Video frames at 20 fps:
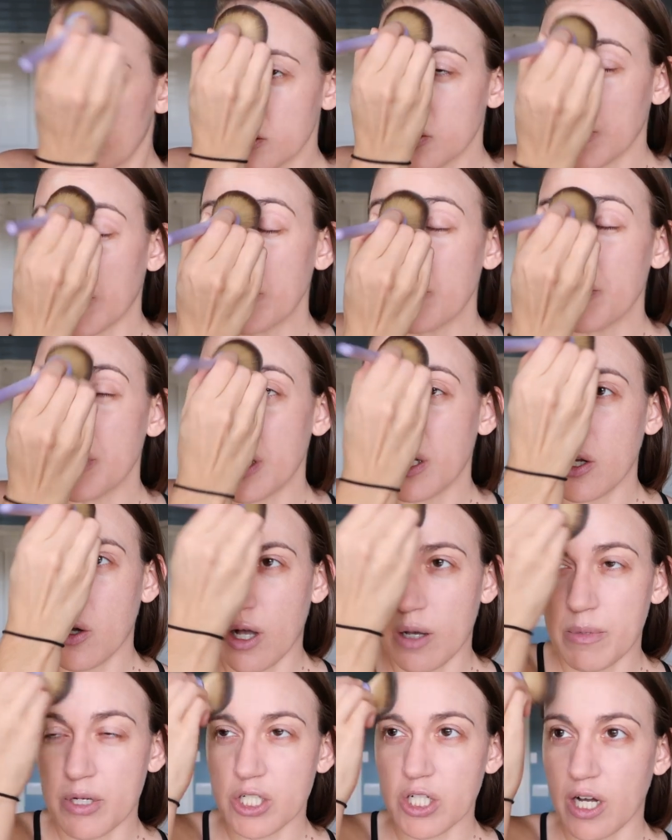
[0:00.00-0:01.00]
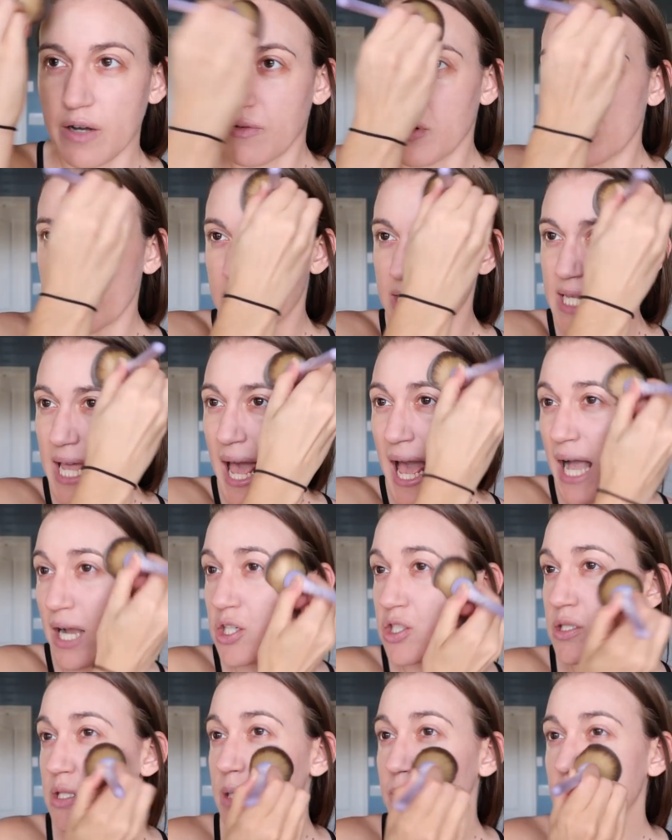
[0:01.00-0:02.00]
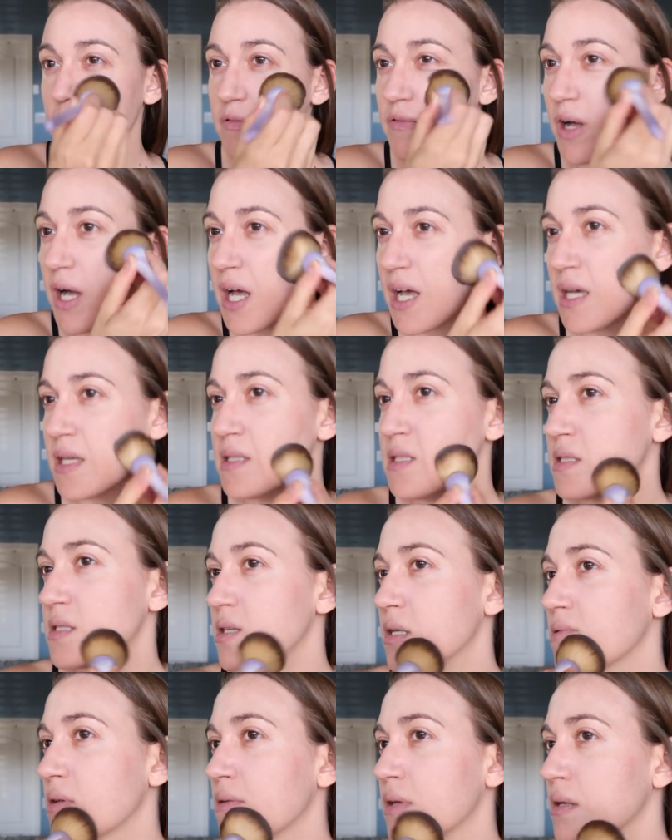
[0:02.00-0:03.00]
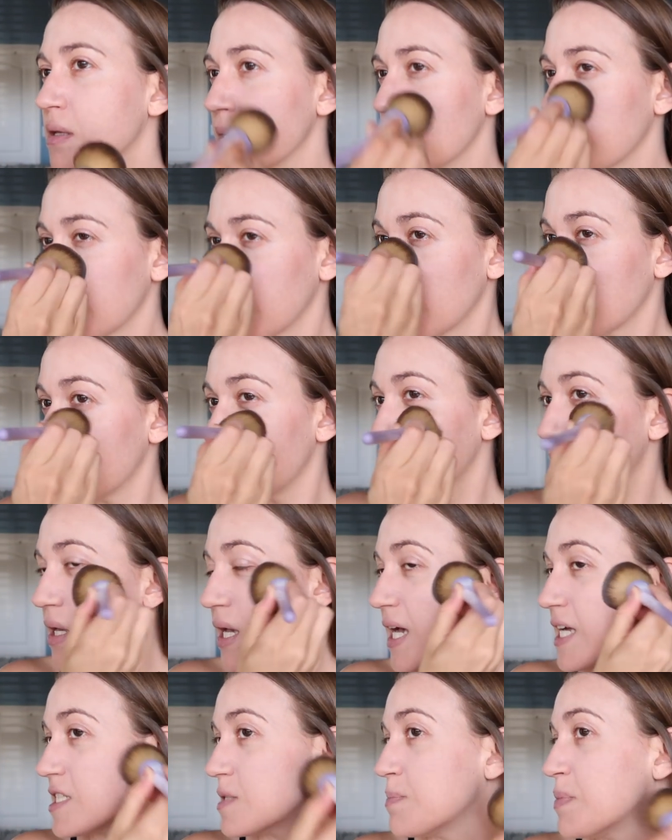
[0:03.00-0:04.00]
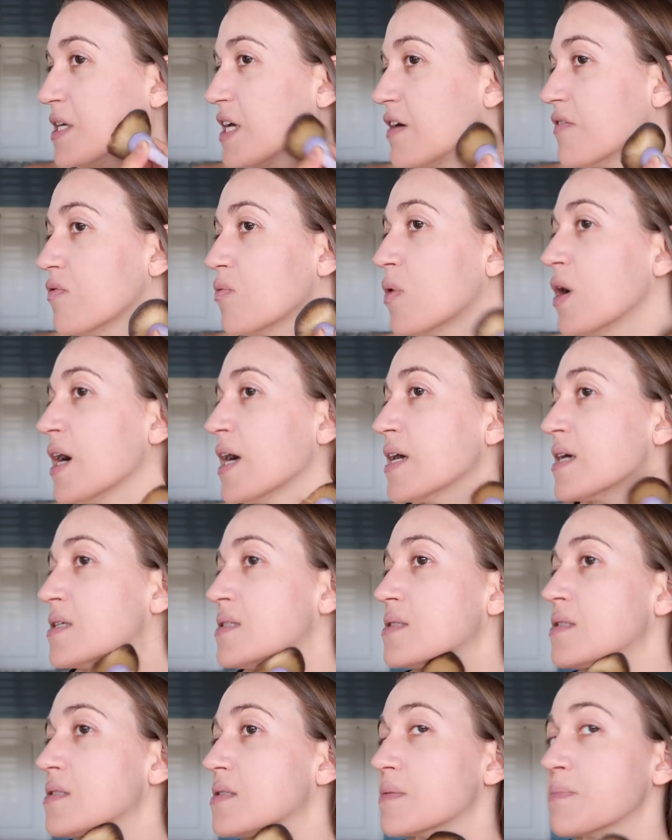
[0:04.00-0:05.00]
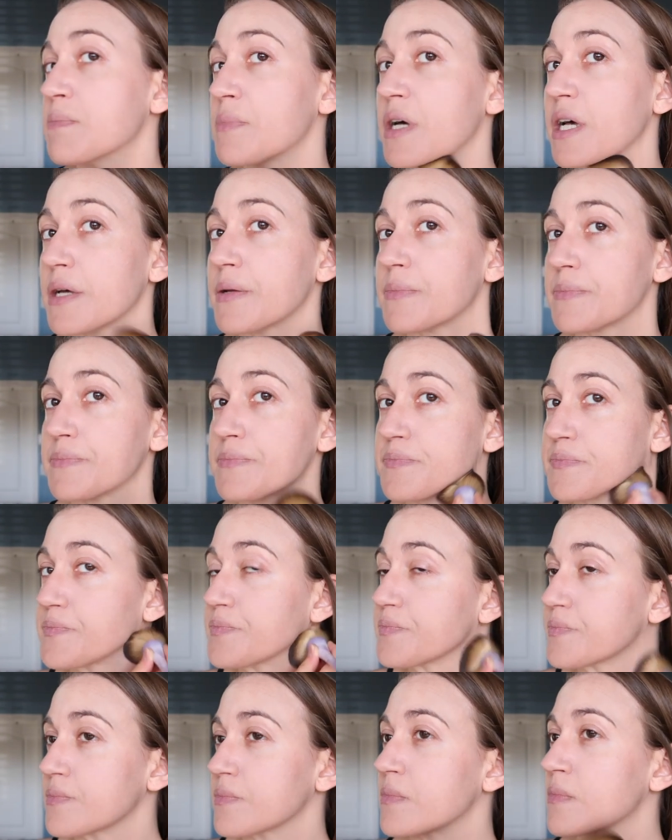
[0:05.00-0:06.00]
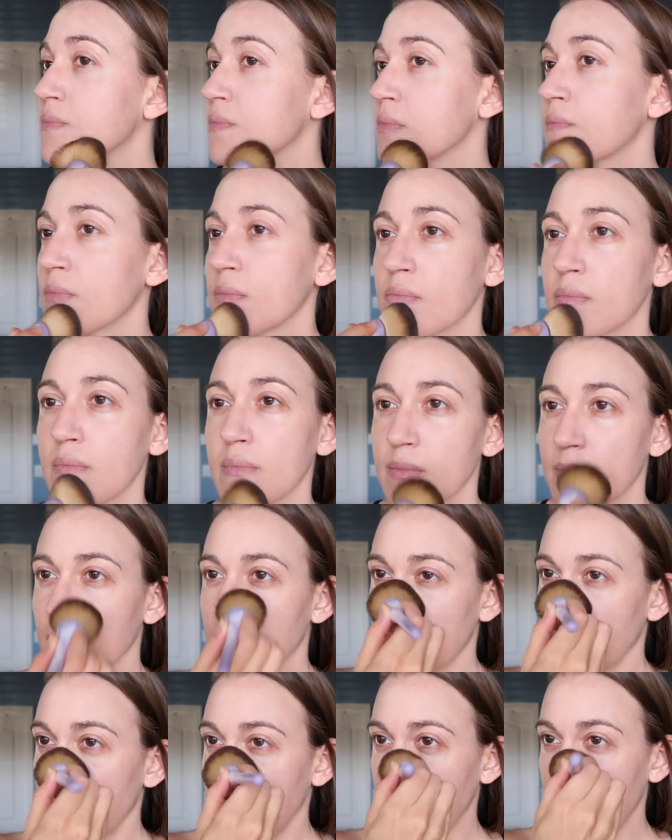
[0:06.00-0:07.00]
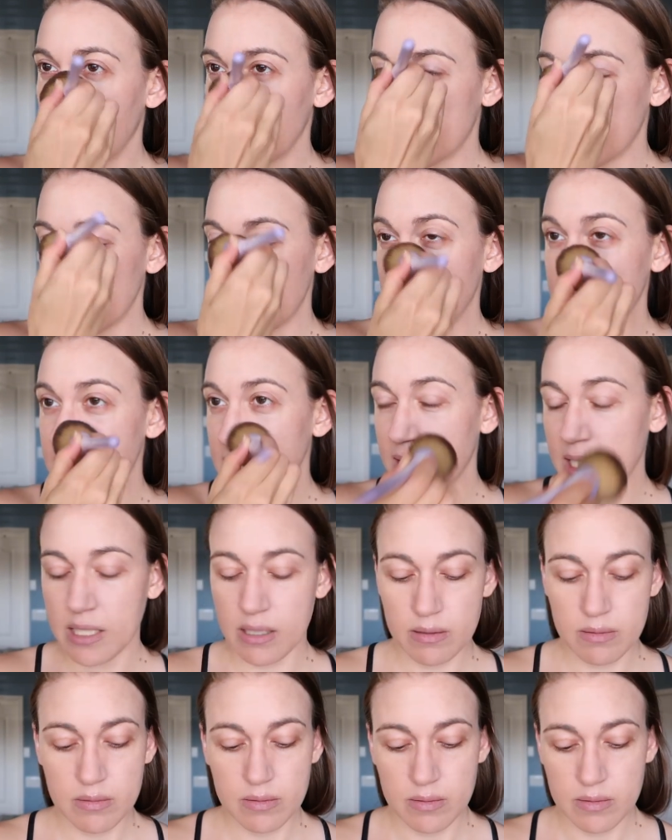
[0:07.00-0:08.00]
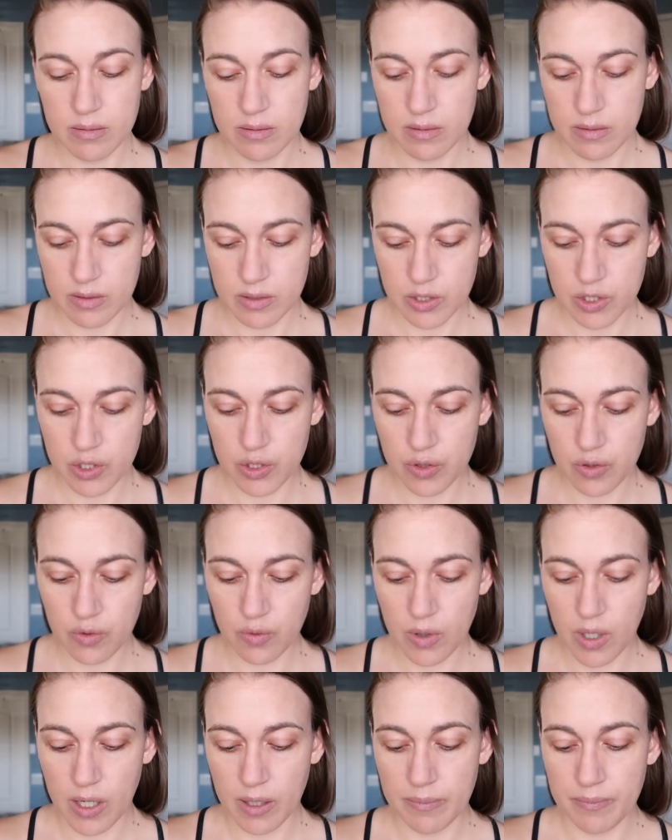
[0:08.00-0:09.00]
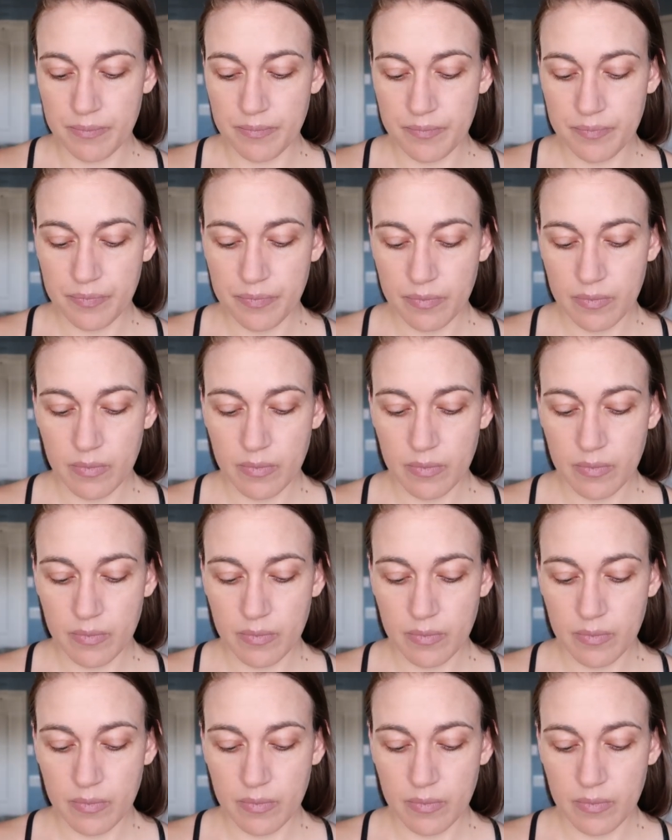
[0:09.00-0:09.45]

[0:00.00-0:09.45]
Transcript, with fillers: So I don't really know how much coverage this actually provides SPF wise, but I mean, it's easy to um,